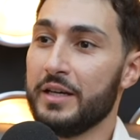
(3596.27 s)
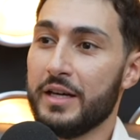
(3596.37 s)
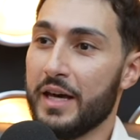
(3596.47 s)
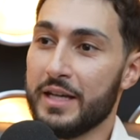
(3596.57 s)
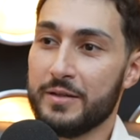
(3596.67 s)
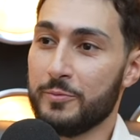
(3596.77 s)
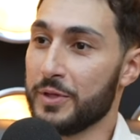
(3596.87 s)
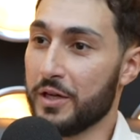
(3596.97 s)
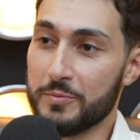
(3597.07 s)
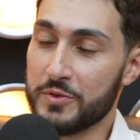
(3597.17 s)
And when it
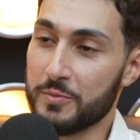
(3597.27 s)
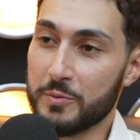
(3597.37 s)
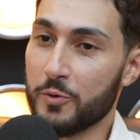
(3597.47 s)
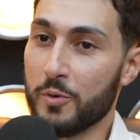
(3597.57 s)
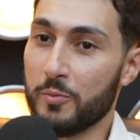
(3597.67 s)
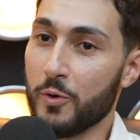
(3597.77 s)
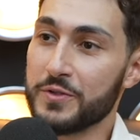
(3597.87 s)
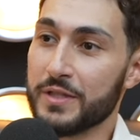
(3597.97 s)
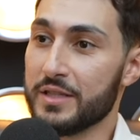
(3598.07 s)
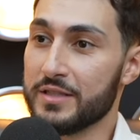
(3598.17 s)
comes to people who are
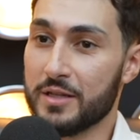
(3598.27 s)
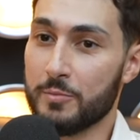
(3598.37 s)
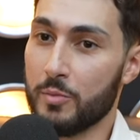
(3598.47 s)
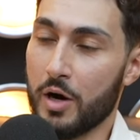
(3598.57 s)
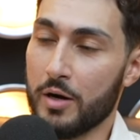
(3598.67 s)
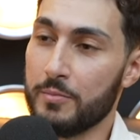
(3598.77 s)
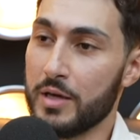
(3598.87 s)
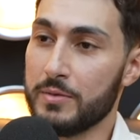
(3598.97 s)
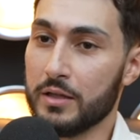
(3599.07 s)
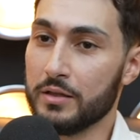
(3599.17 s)
posting things that are
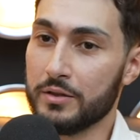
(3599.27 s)
maybe a little